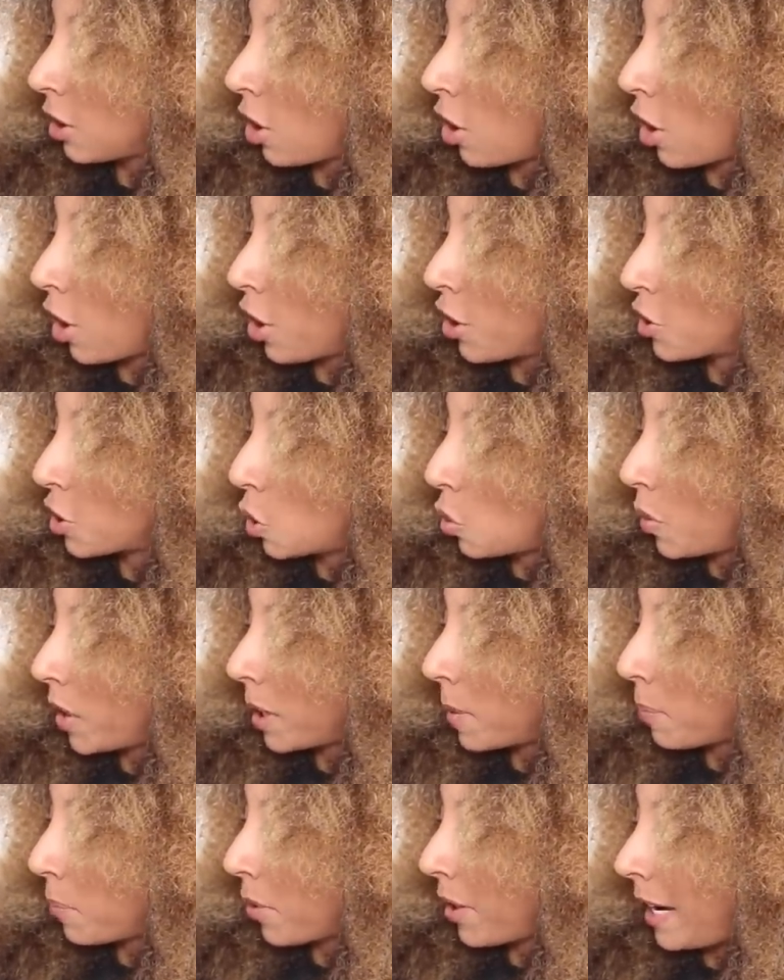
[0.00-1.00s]
large,
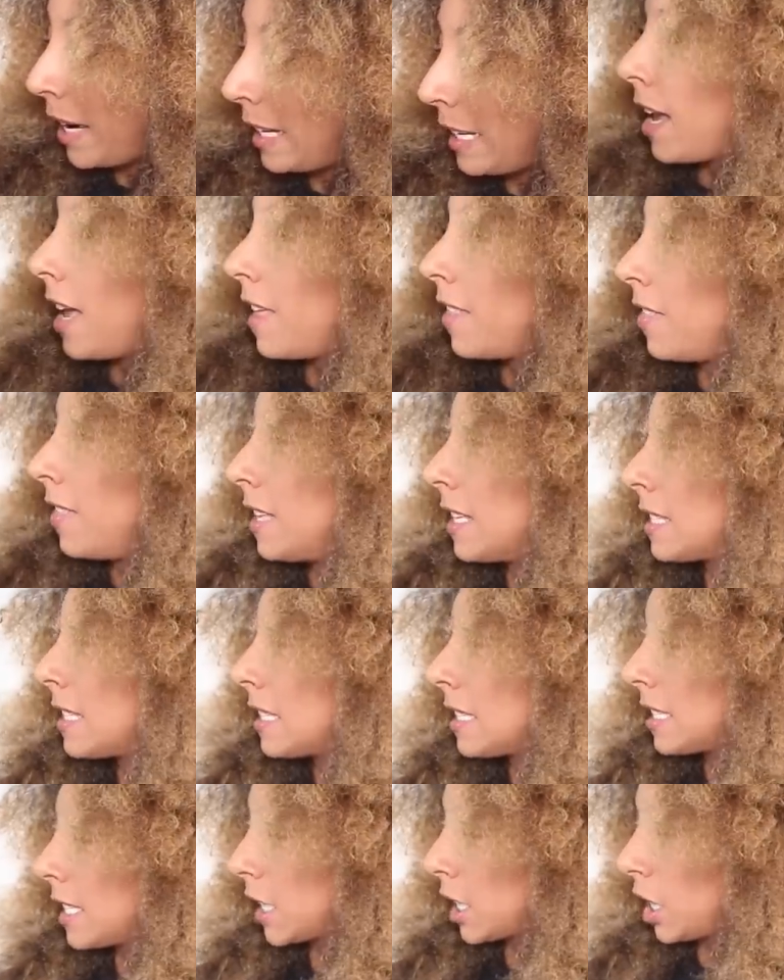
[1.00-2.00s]
quick braid, and this
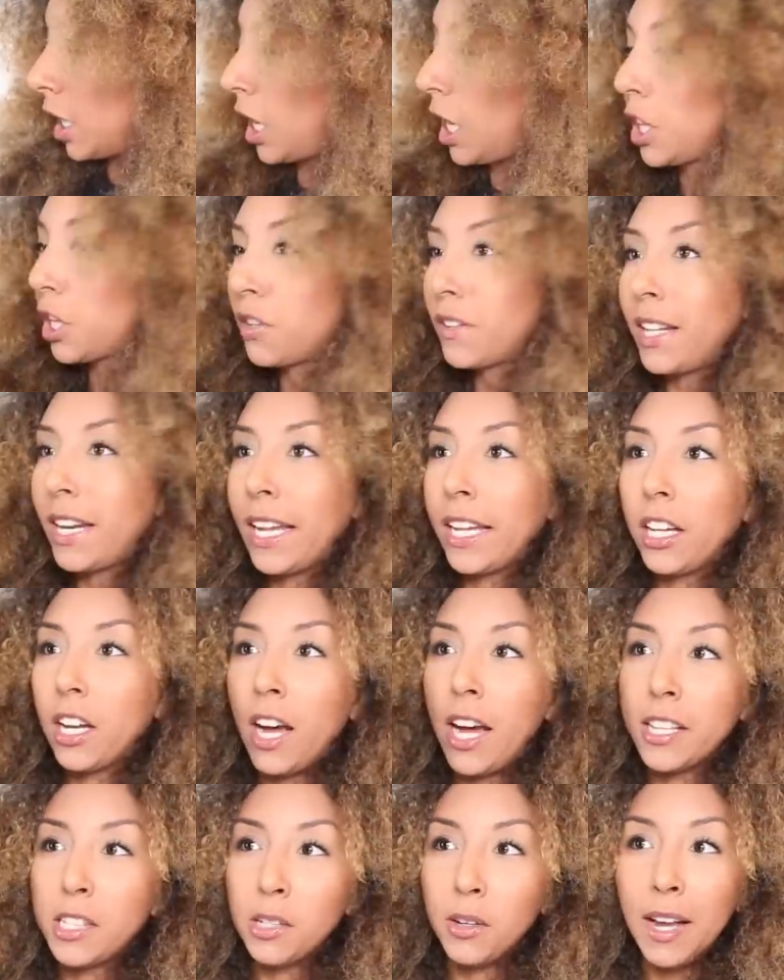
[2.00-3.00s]
is the color that I
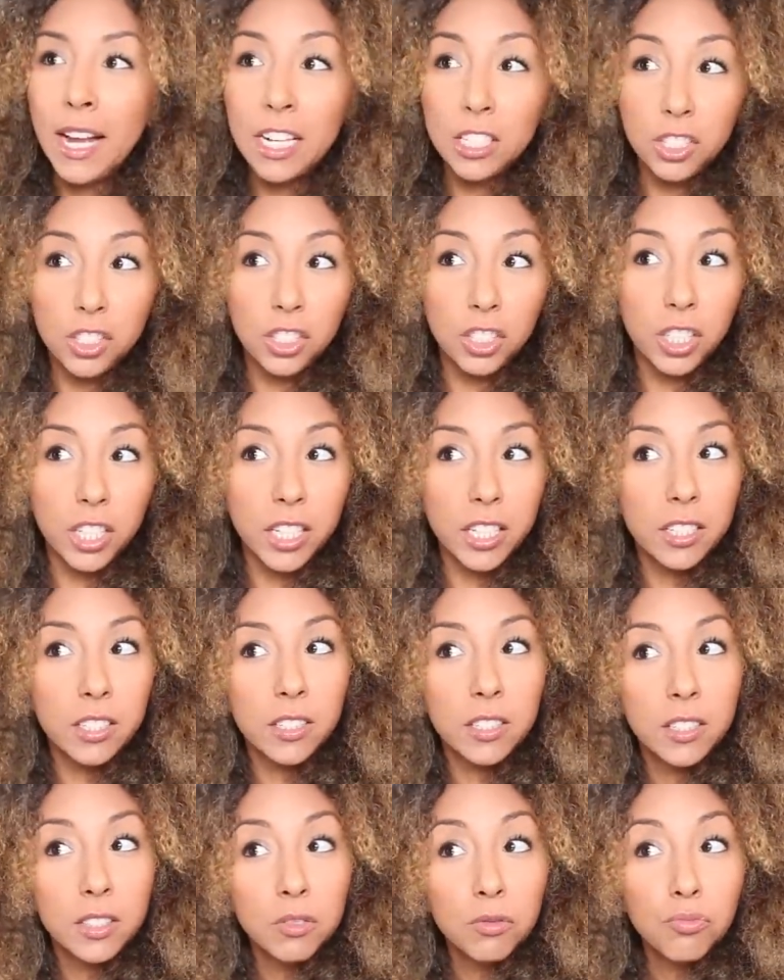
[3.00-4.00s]
got. So actually,
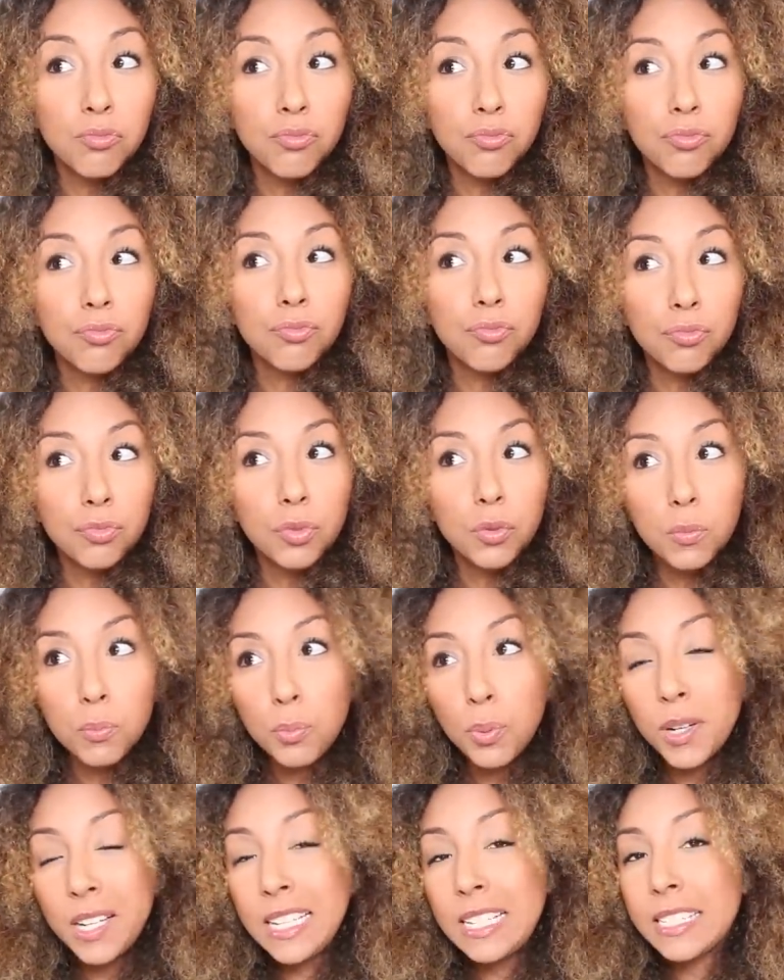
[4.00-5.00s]

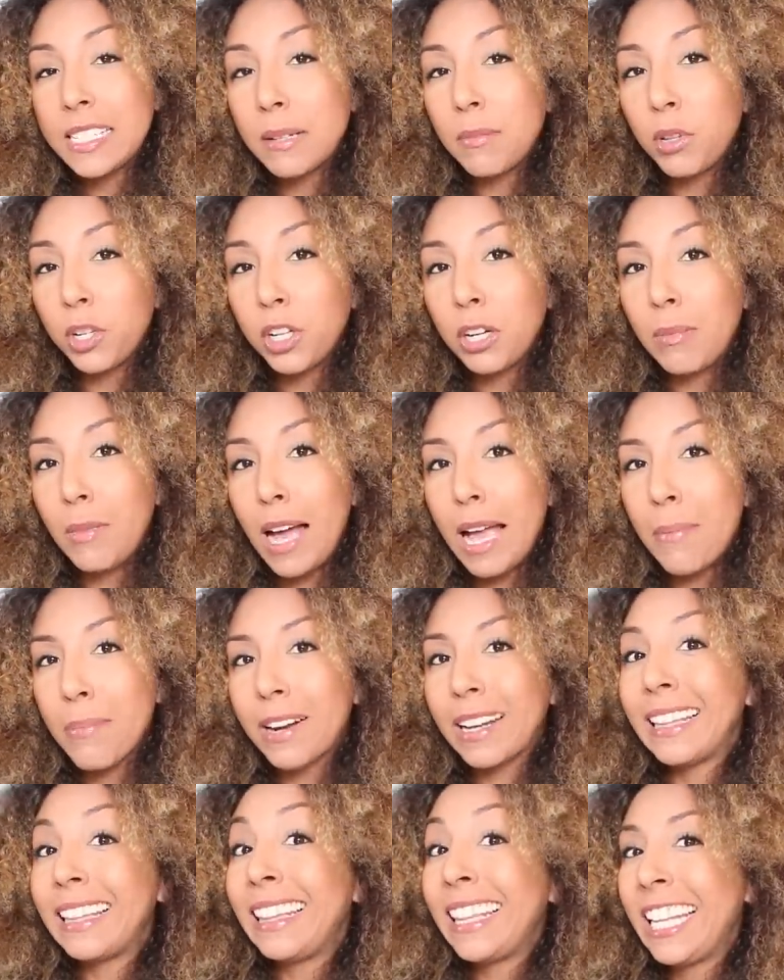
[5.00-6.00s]
pretty similar to mine,
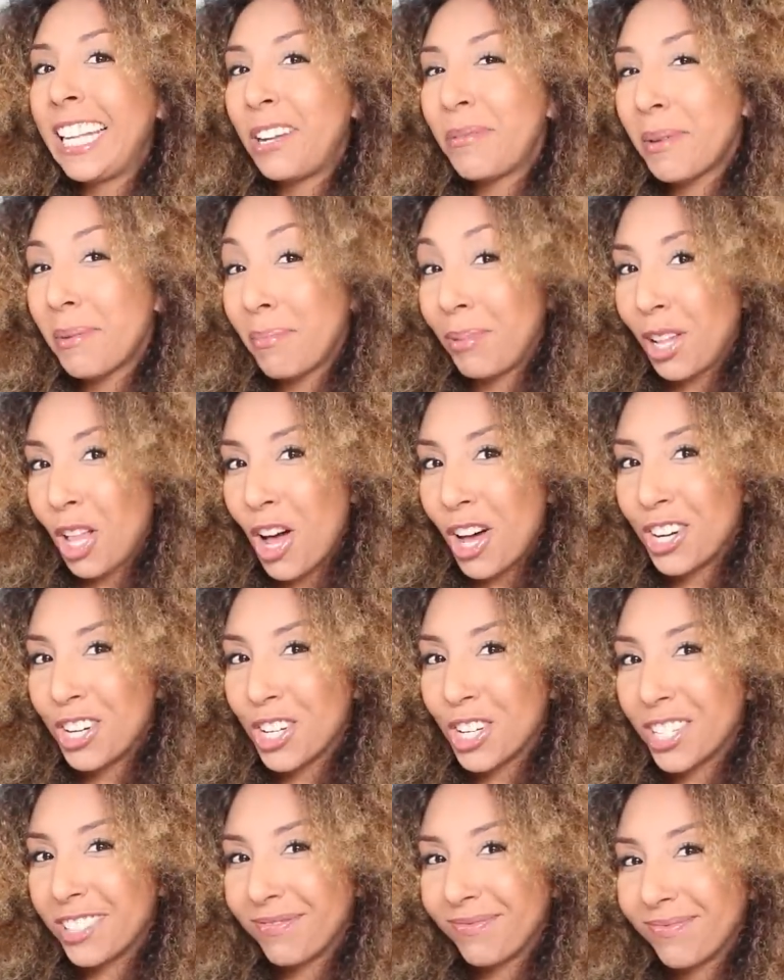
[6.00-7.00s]
but a little bit
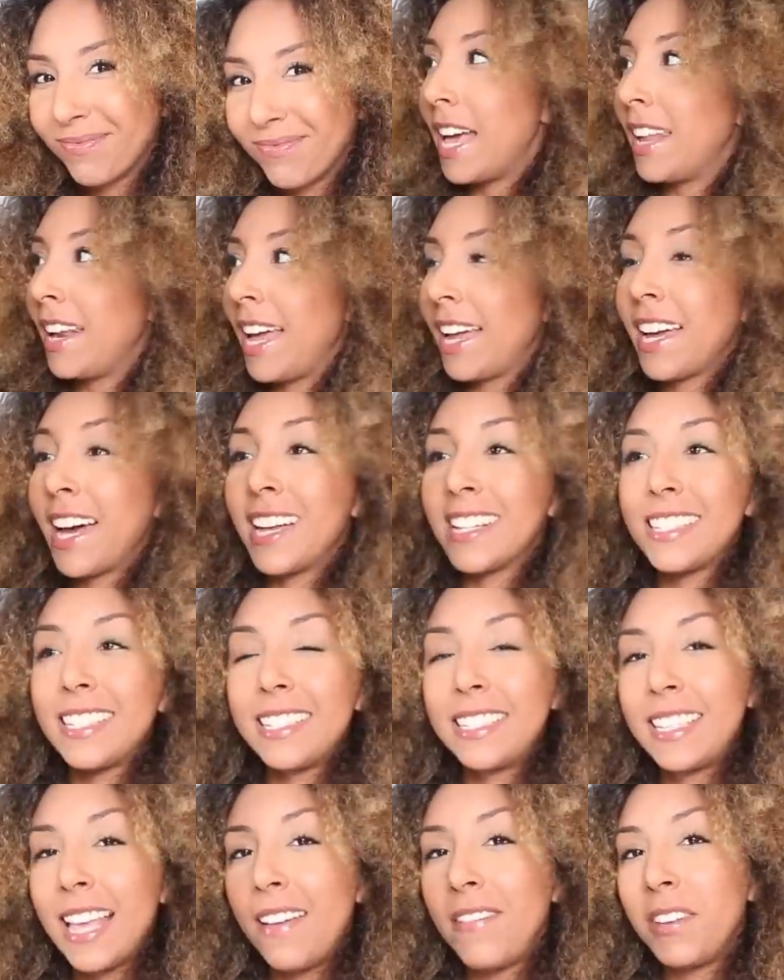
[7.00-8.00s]
blonder. And I got
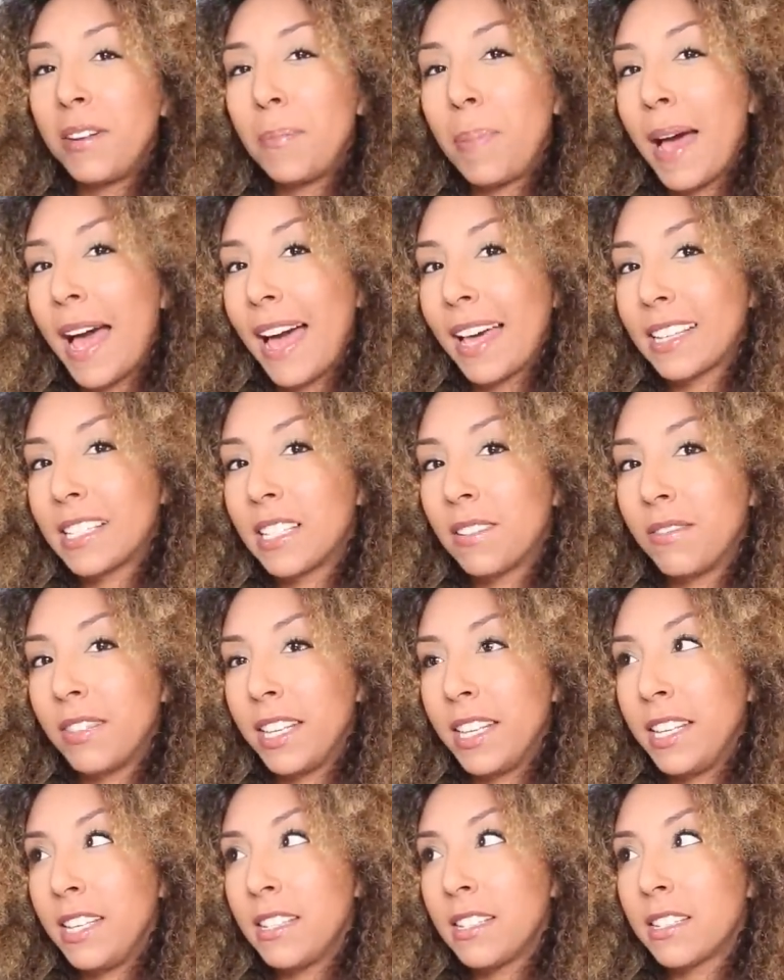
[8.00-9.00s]
seven packs of
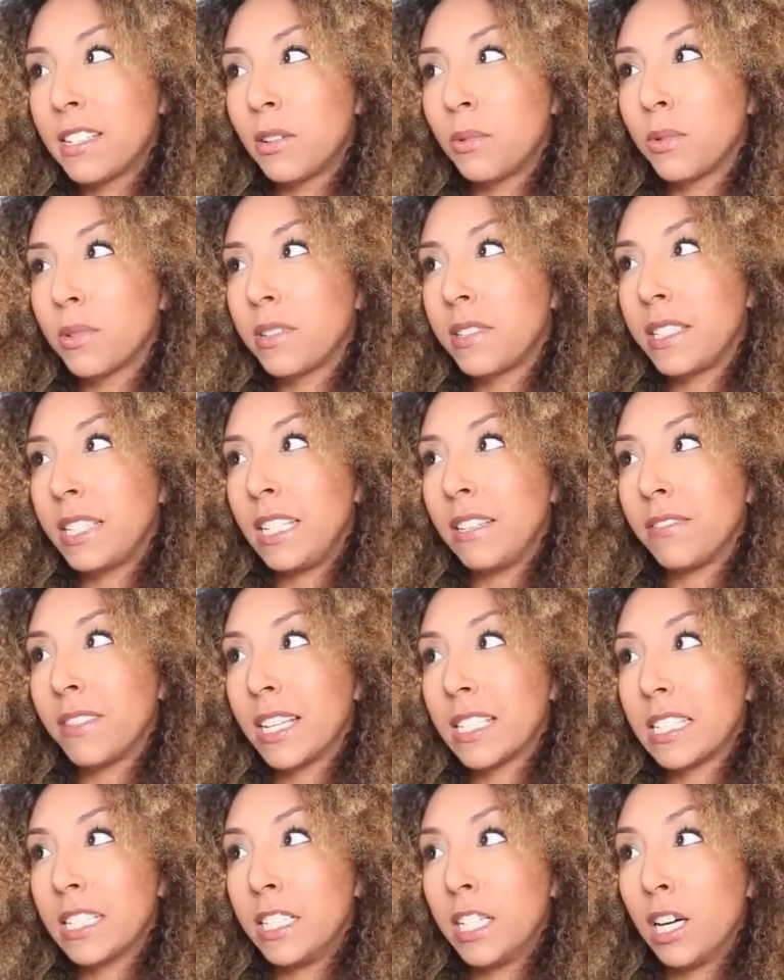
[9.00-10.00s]
these, so we'll see if
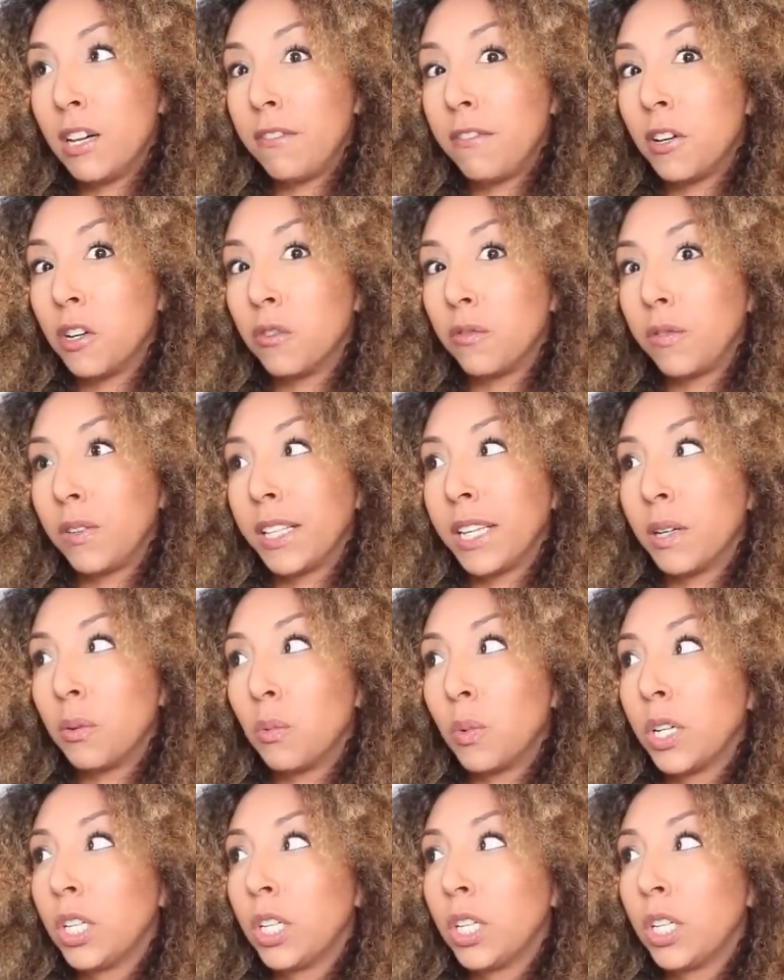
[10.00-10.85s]
that's enough. Hopefully it